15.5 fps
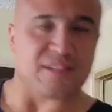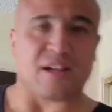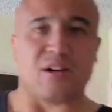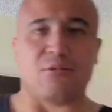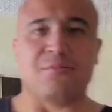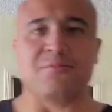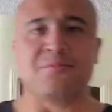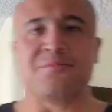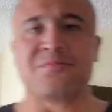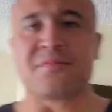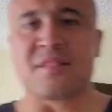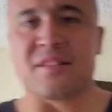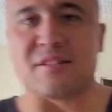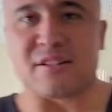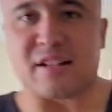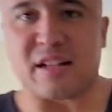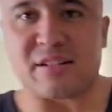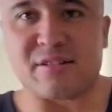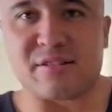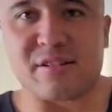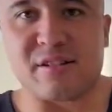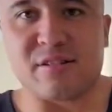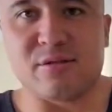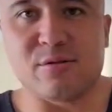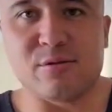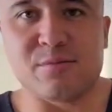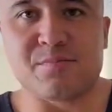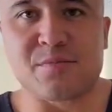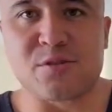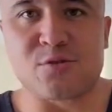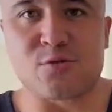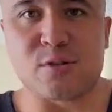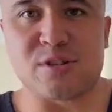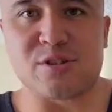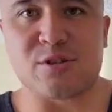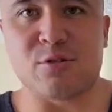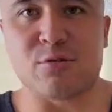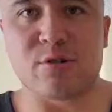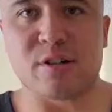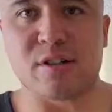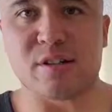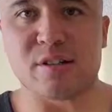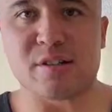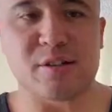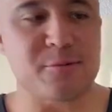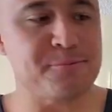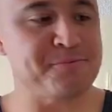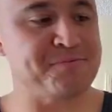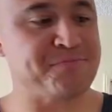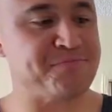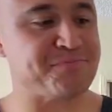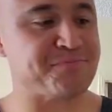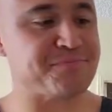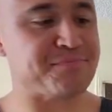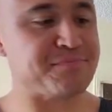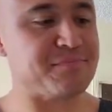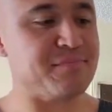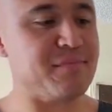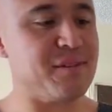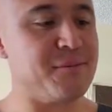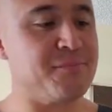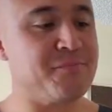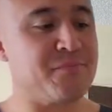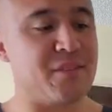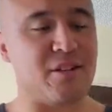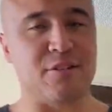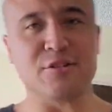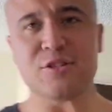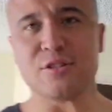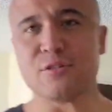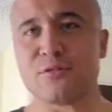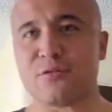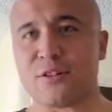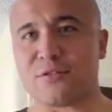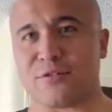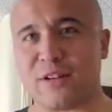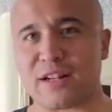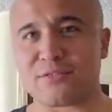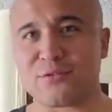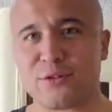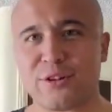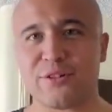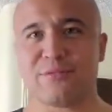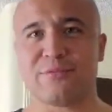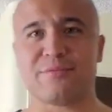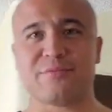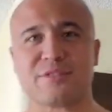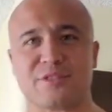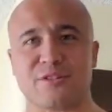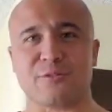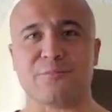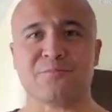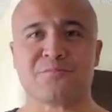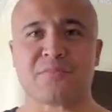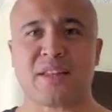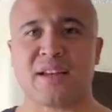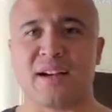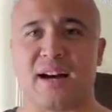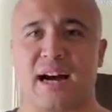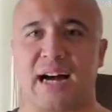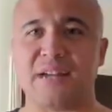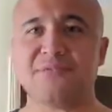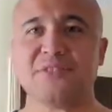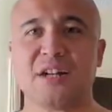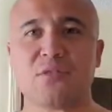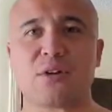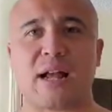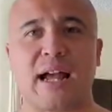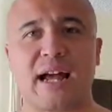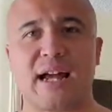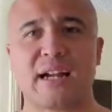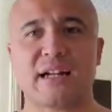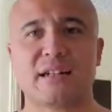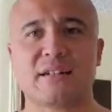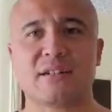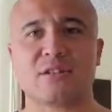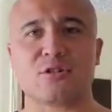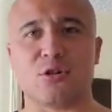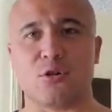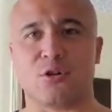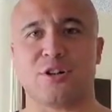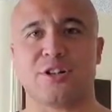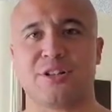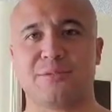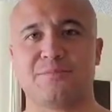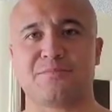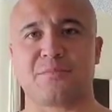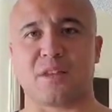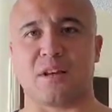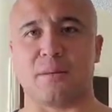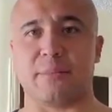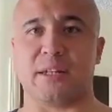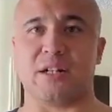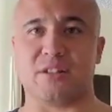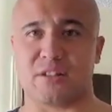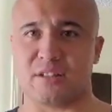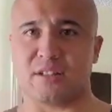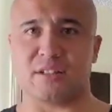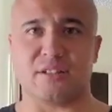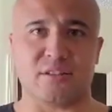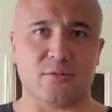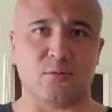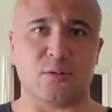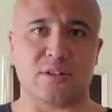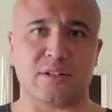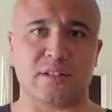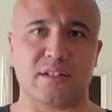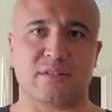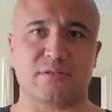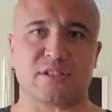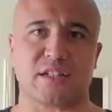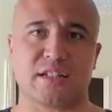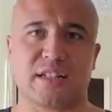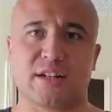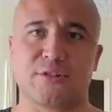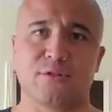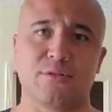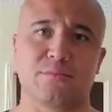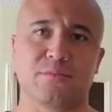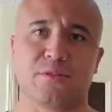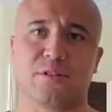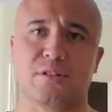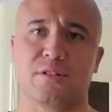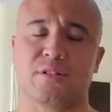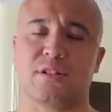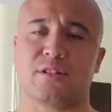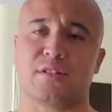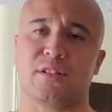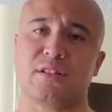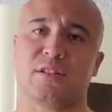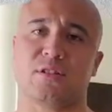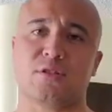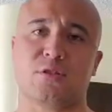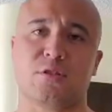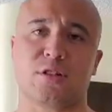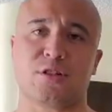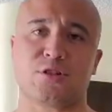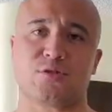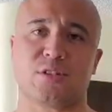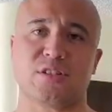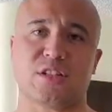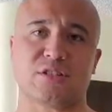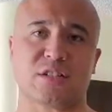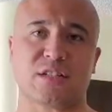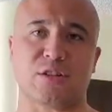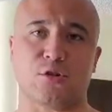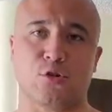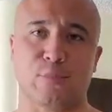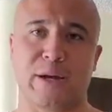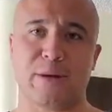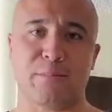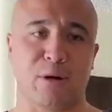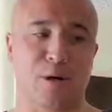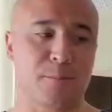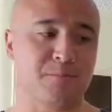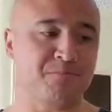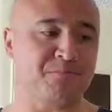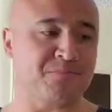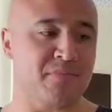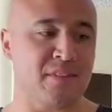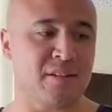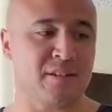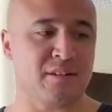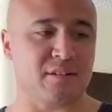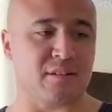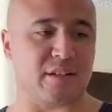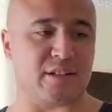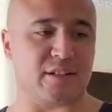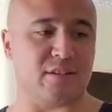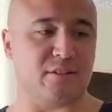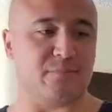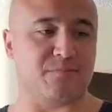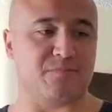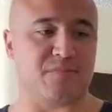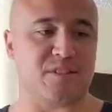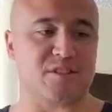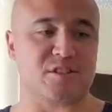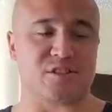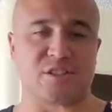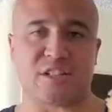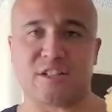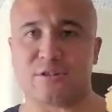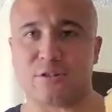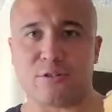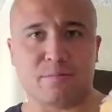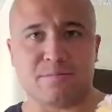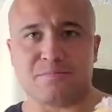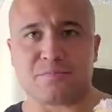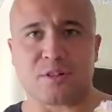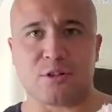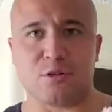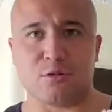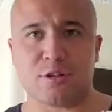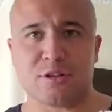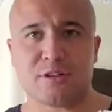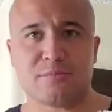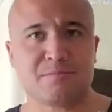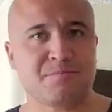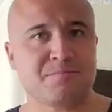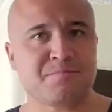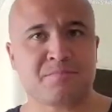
Now, look at that, that little shreds of coconut on there. Now here's a little fun fact for you. So I've never had coconut. I mean, other than the one that was on that, other than the coconut shreds that was on the ube, but like um, just a standard coconut.